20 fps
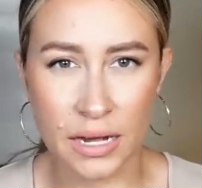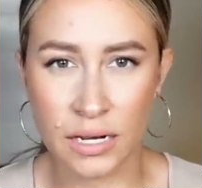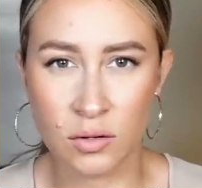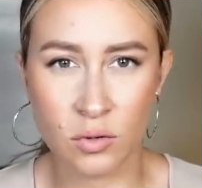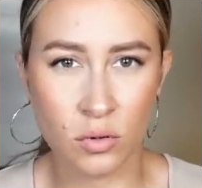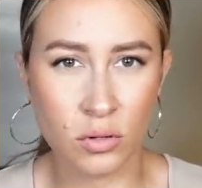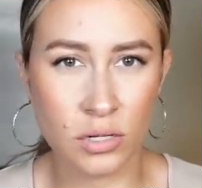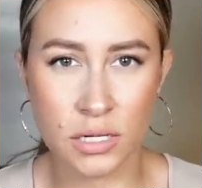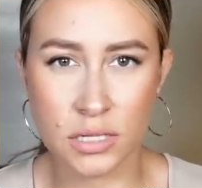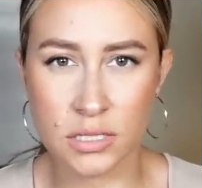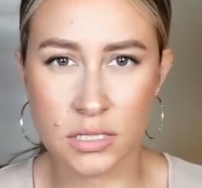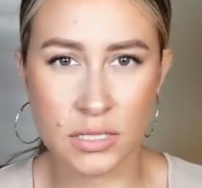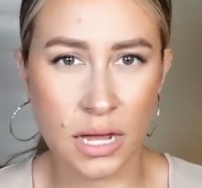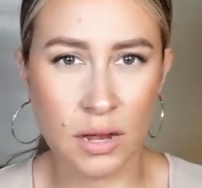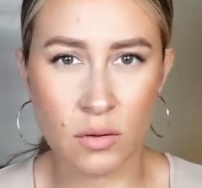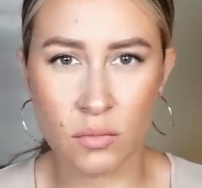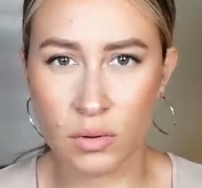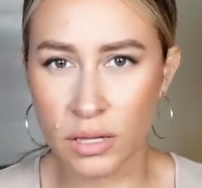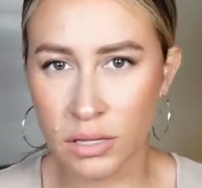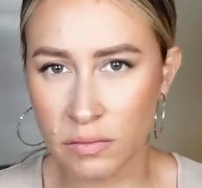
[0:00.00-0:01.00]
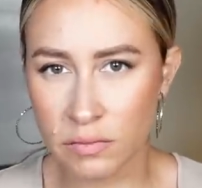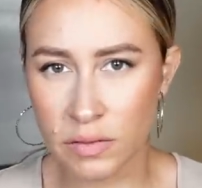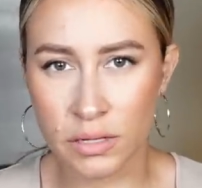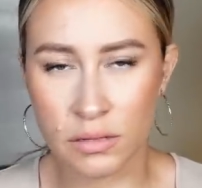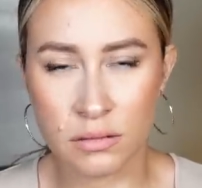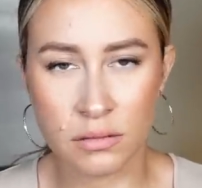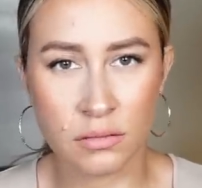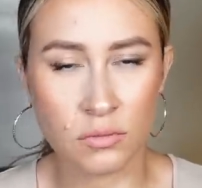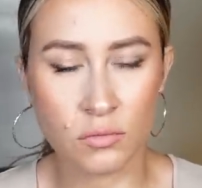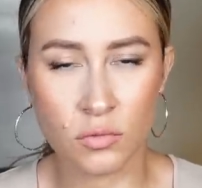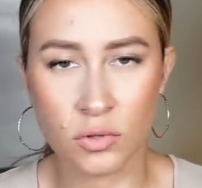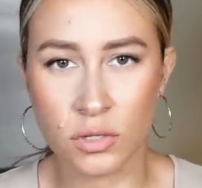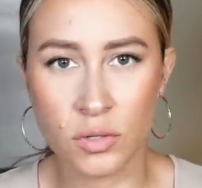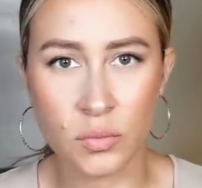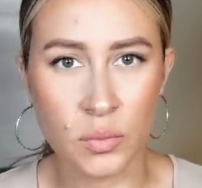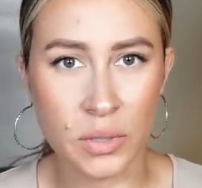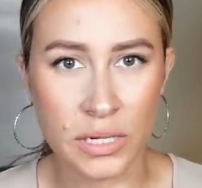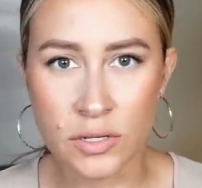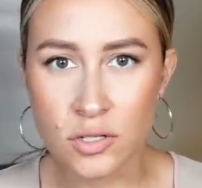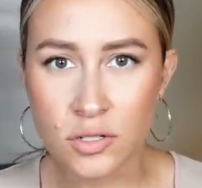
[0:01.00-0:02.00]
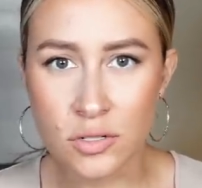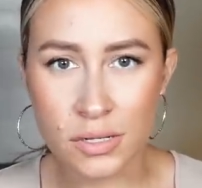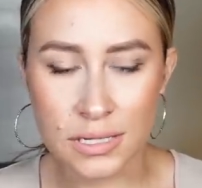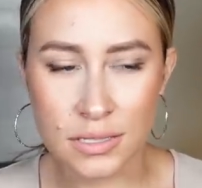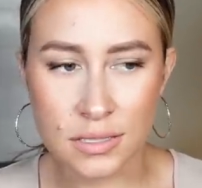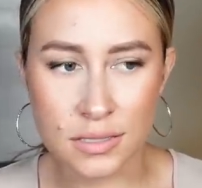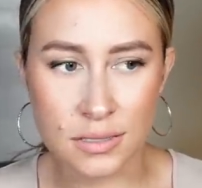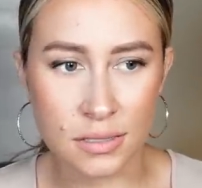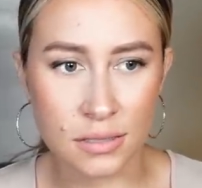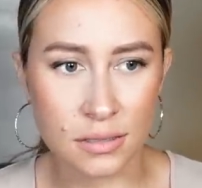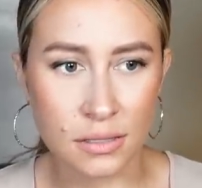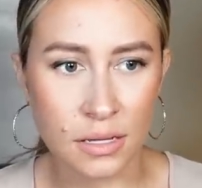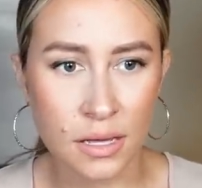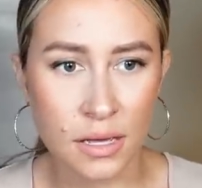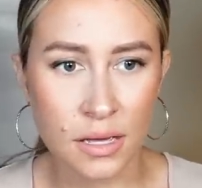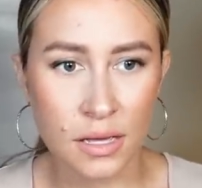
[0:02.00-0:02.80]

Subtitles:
In order to stay relevant and renew interest and